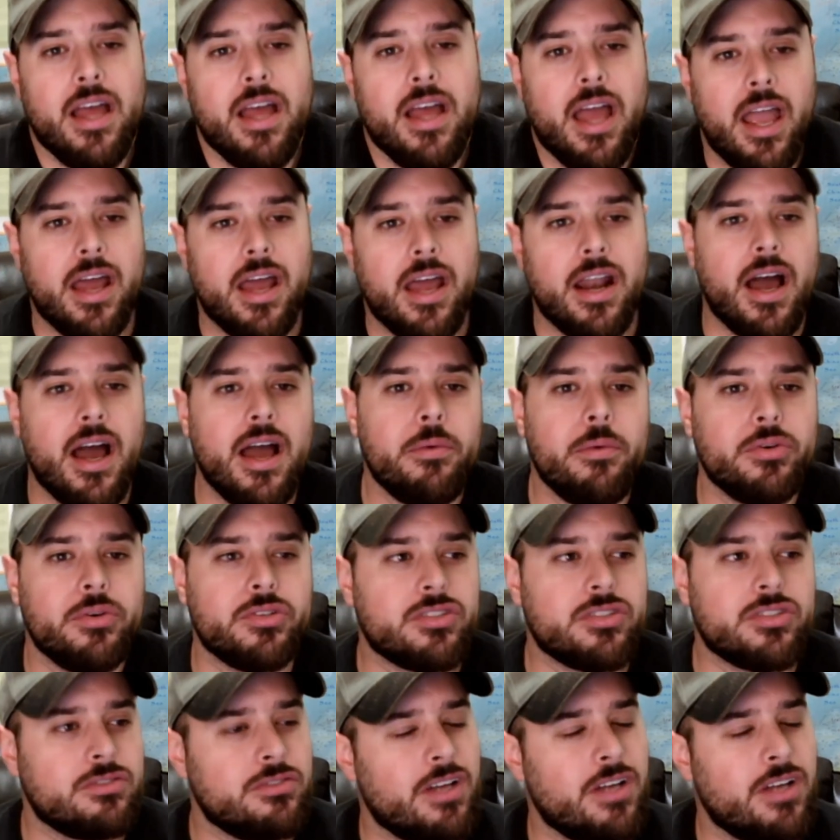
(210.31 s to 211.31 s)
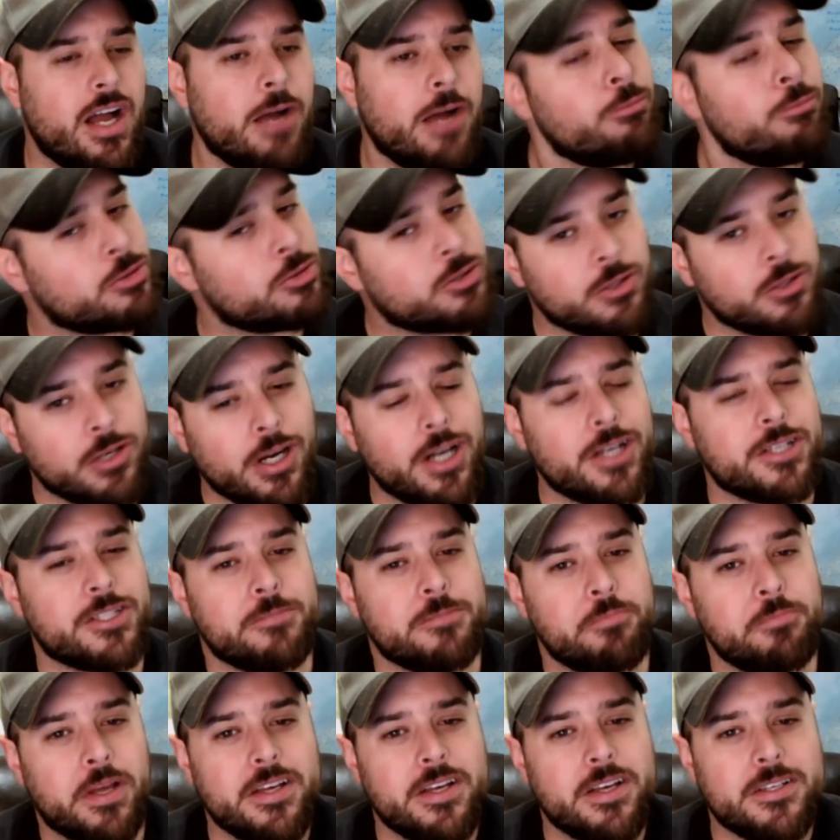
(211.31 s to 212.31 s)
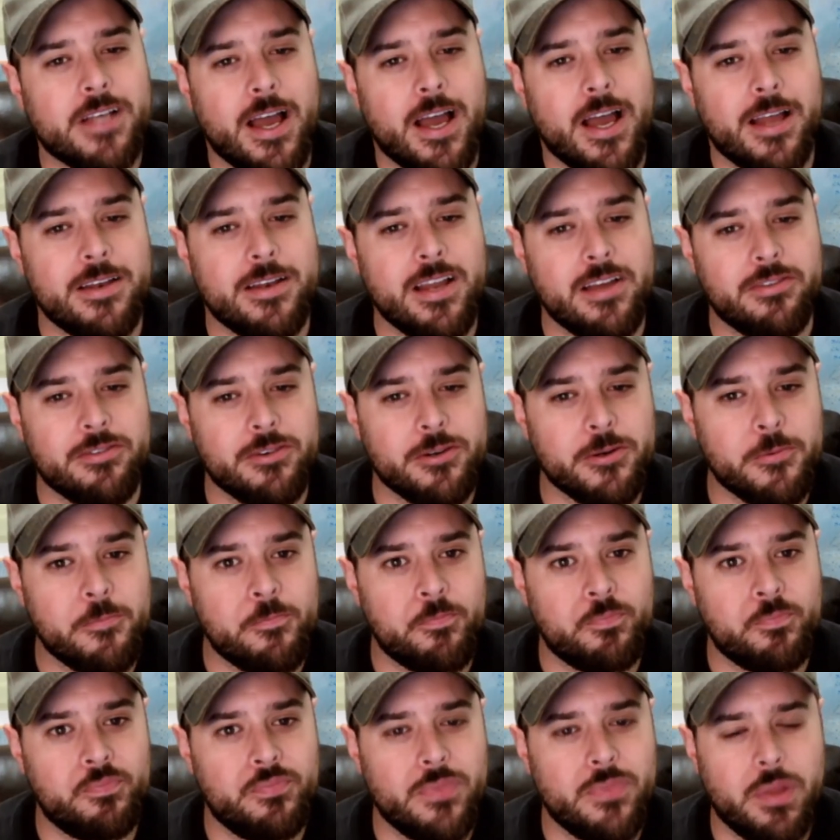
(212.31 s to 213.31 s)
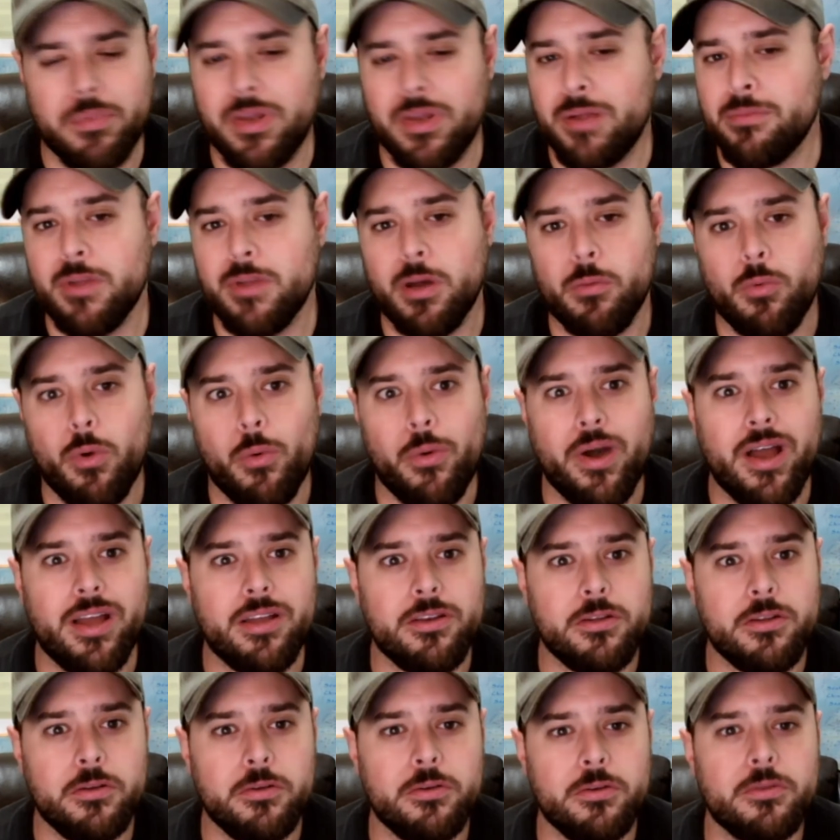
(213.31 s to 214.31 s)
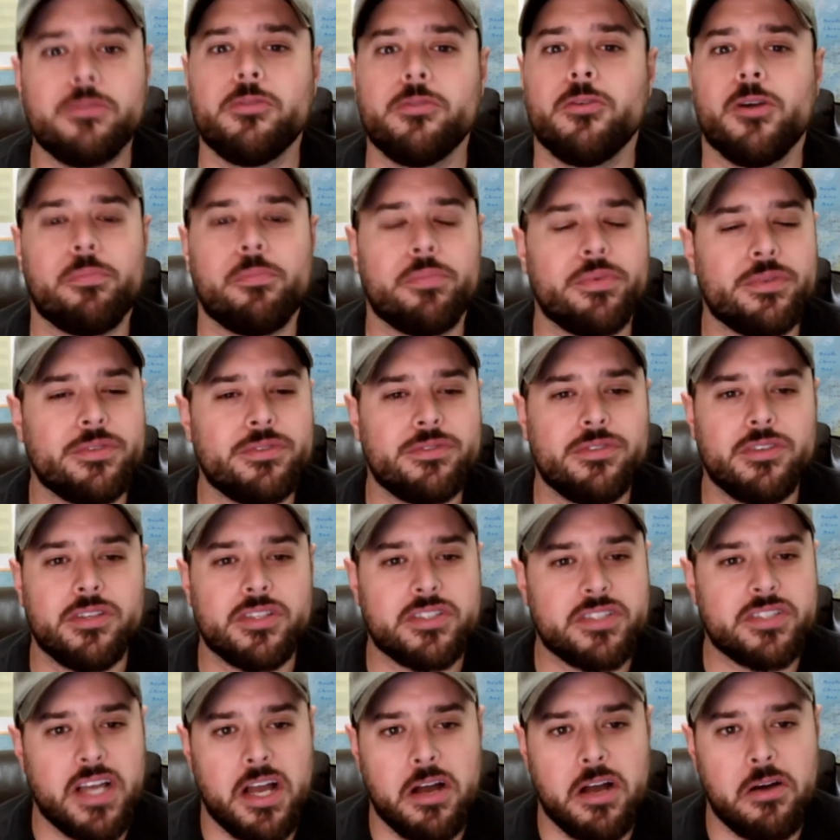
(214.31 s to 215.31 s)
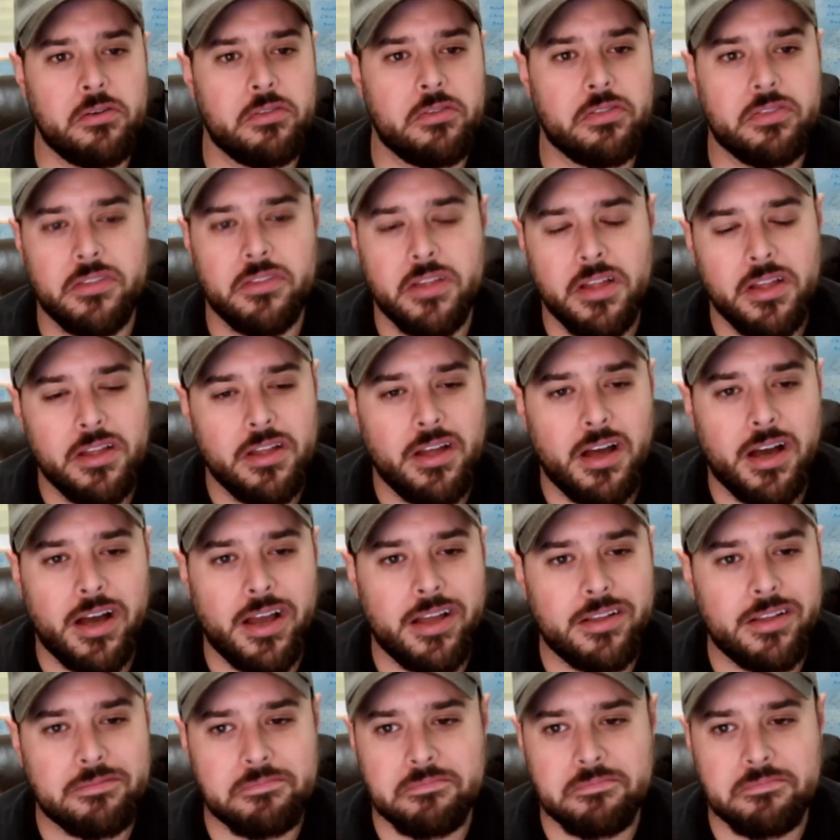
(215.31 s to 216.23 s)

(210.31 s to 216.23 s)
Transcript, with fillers: And I was I was crushed because I'd never, I mean, I'm, I'm a white dude, grew up in the South, I